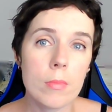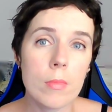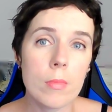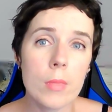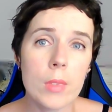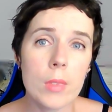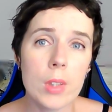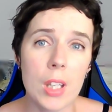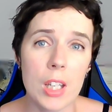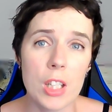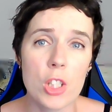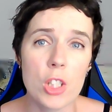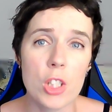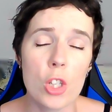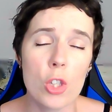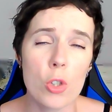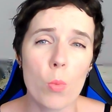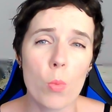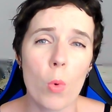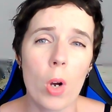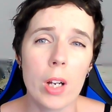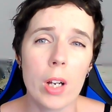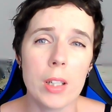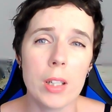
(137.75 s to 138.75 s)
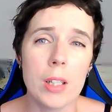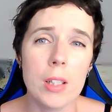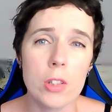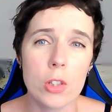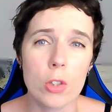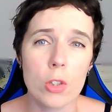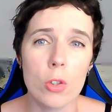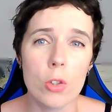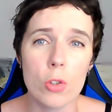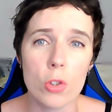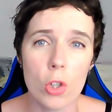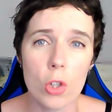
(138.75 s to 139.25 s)
This is why it's
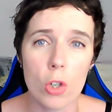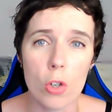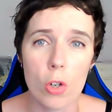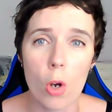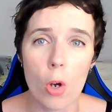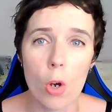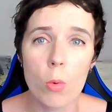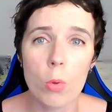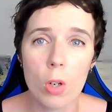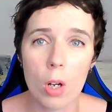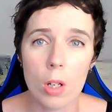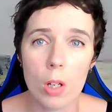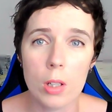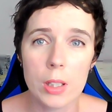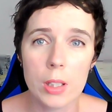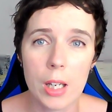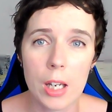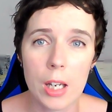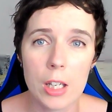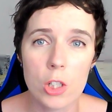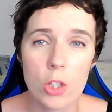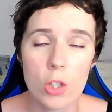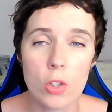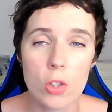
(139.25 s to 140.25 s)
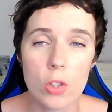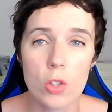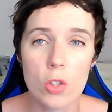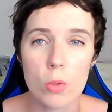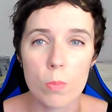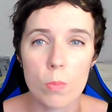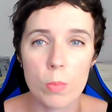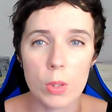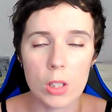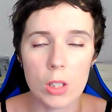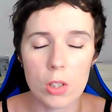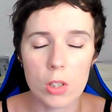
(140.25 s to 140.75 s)
good to know
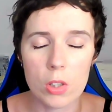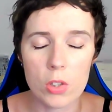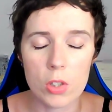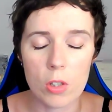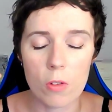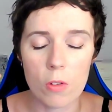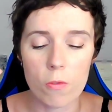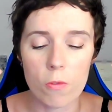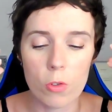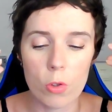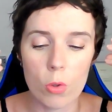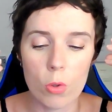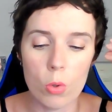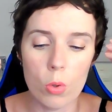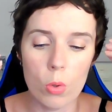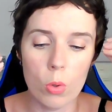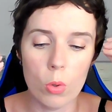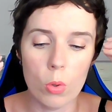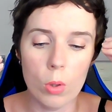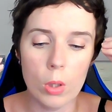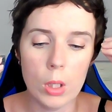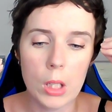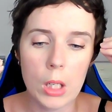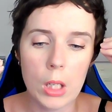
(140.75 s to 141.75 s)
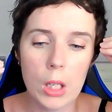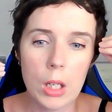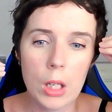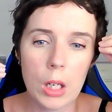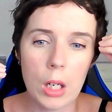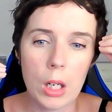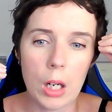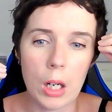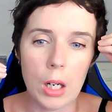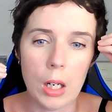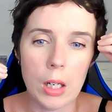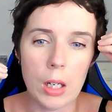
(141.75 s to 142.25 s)
collocations, because if you're
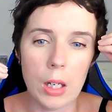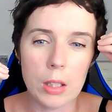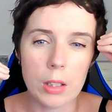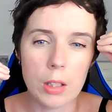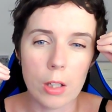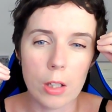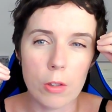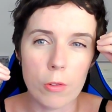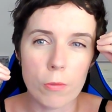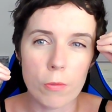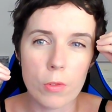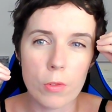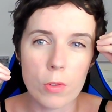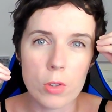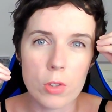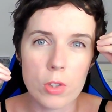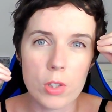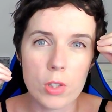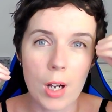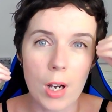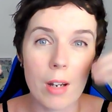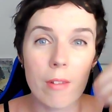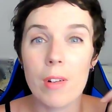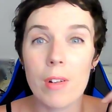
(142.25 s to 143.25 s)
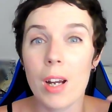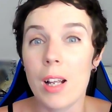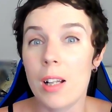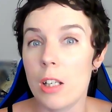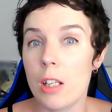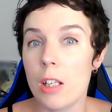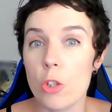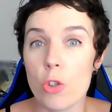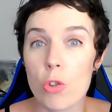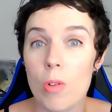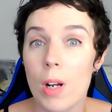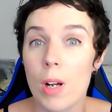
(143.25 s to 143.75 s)
kind of
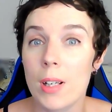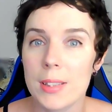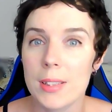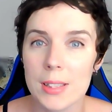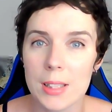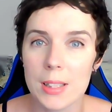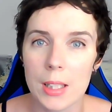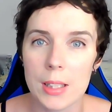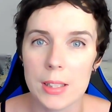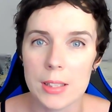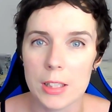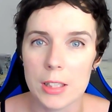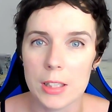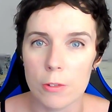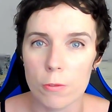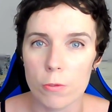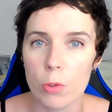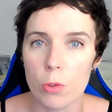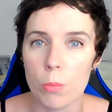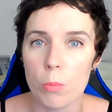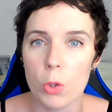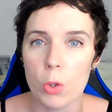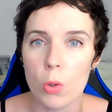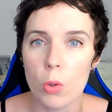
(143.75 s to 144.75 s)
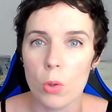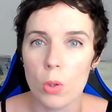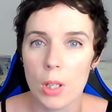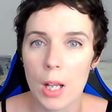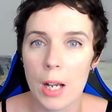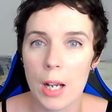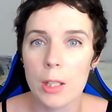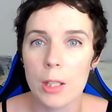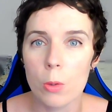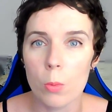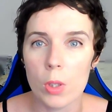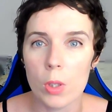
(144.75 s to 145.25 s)
directly translating from your
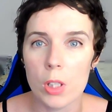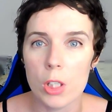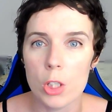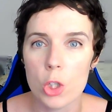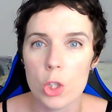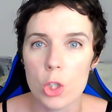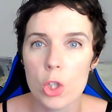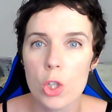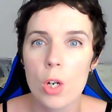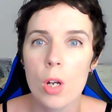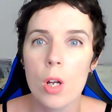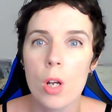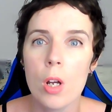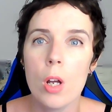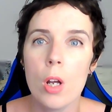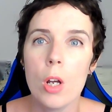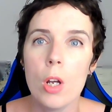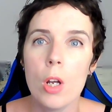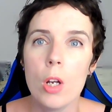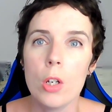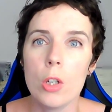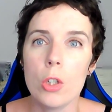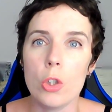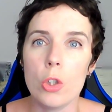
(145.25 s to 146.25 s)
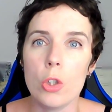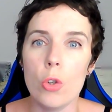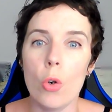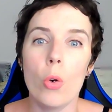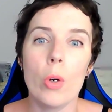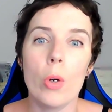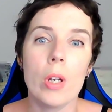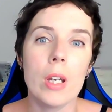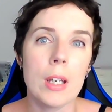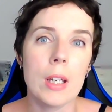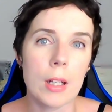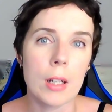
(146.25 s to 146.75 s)
language,
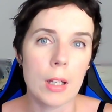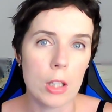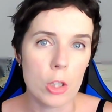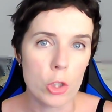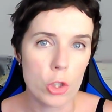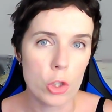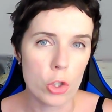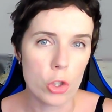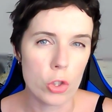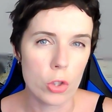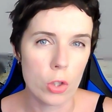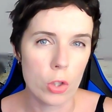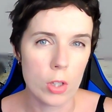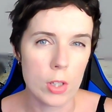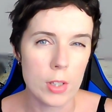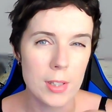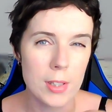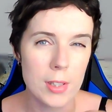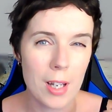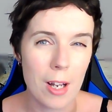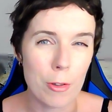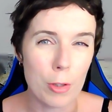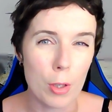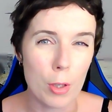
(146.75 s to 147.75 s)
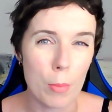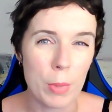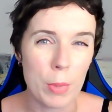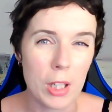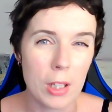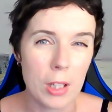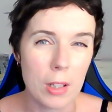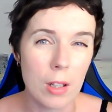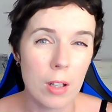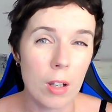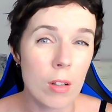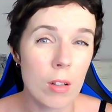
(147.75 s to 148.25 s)
your English is going to sound a
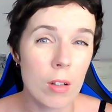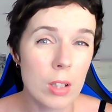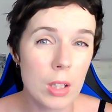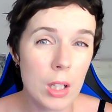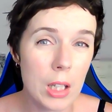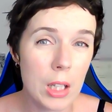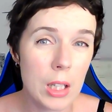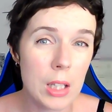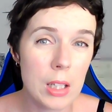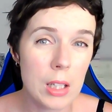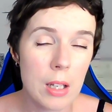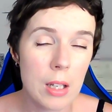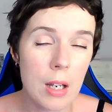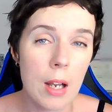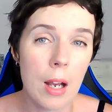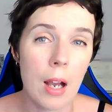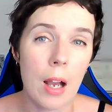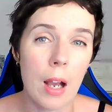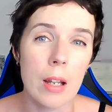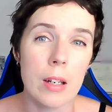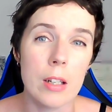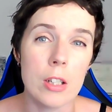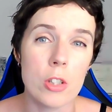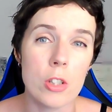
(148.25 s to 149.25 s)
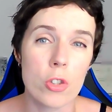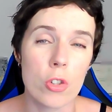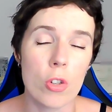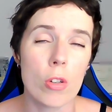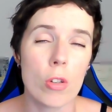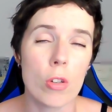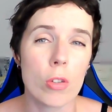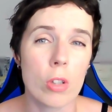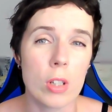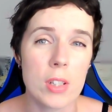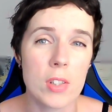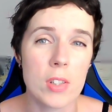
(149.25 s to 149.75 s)
bit clunky and it's
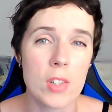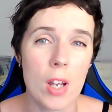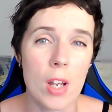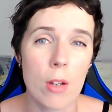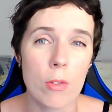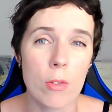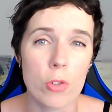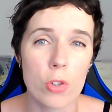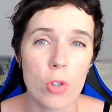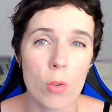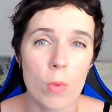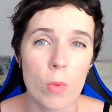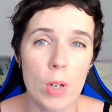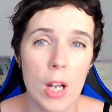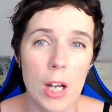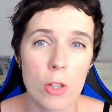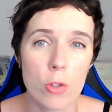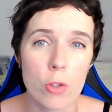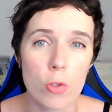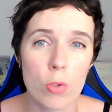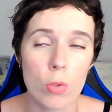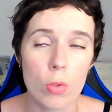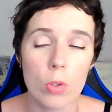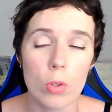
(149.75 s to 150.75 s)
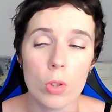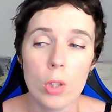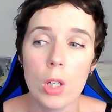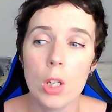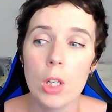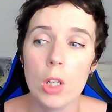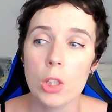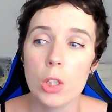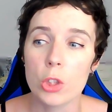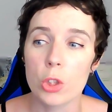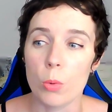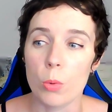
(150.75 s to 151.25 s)
not going to sound so natural.
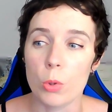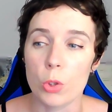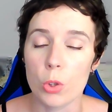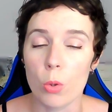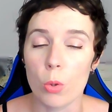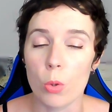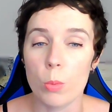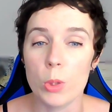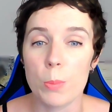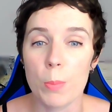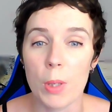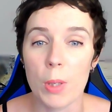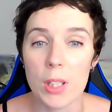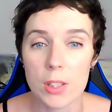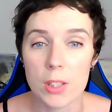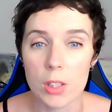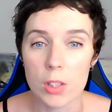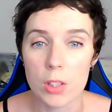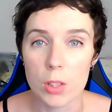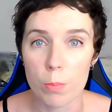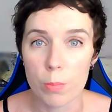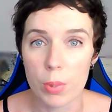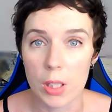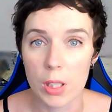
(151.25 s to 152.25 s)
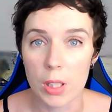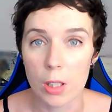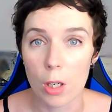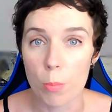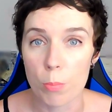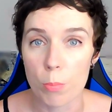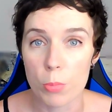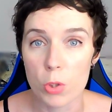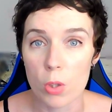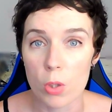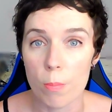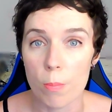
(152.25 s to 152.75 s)
So it's always better to pick
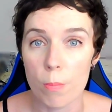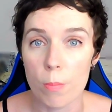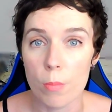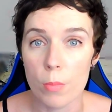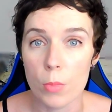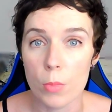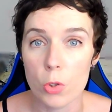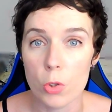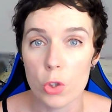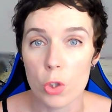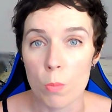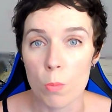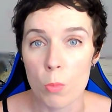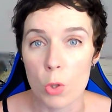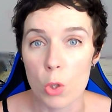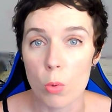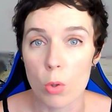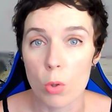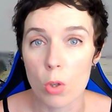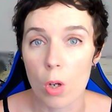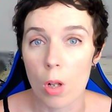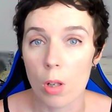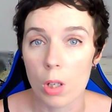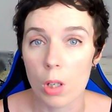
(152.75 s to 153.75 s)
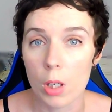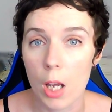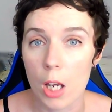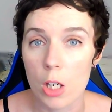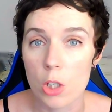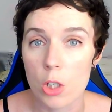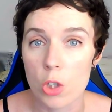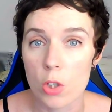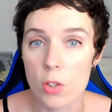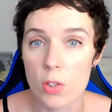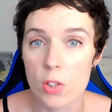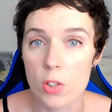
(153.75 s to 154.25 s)
up some new
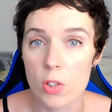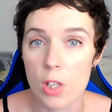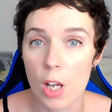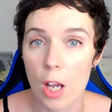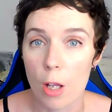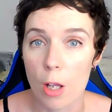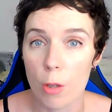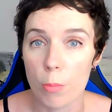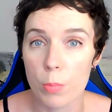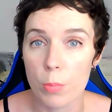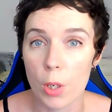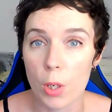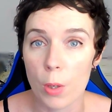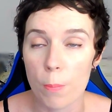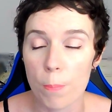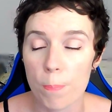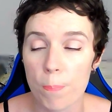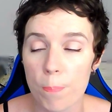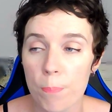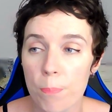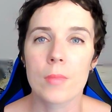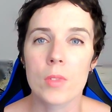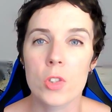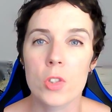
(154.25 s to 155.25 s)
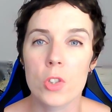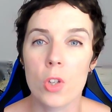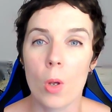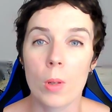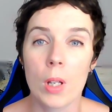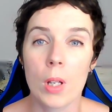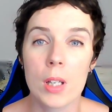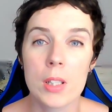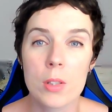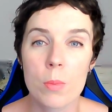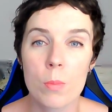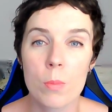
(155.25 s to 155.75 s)
collocations to help you. So
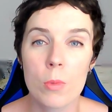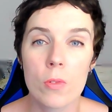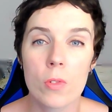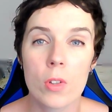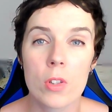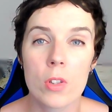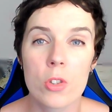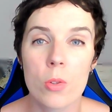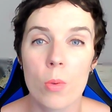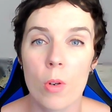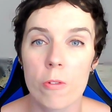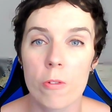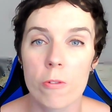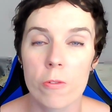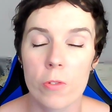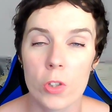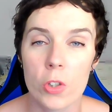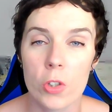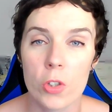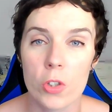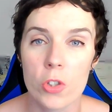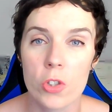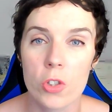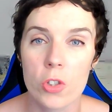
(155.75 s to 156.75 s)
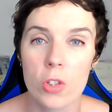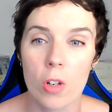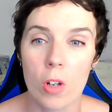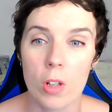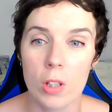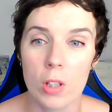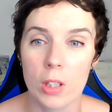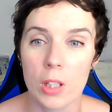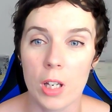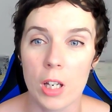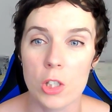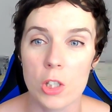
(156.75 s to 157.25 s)
let's move on to our first
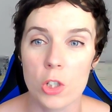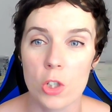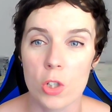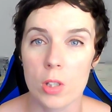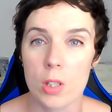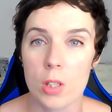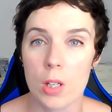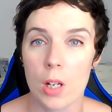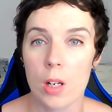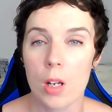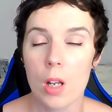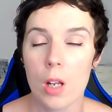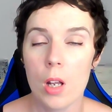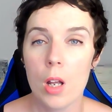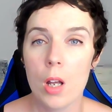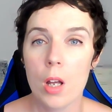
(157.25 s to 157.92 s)
collocation then.